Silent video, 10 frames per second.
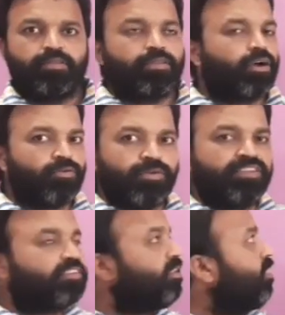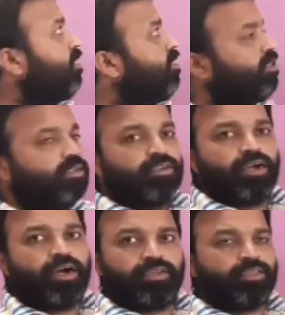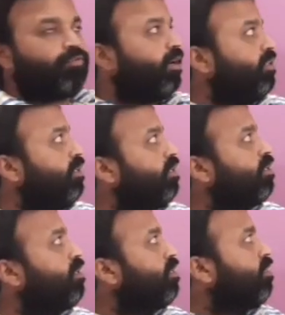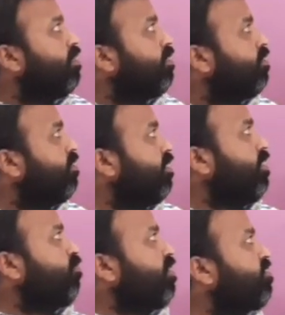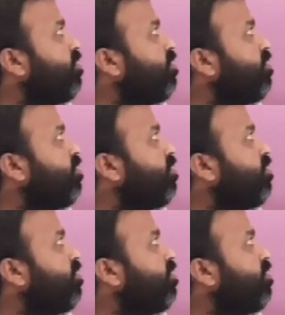Now we will see another one. Z inverse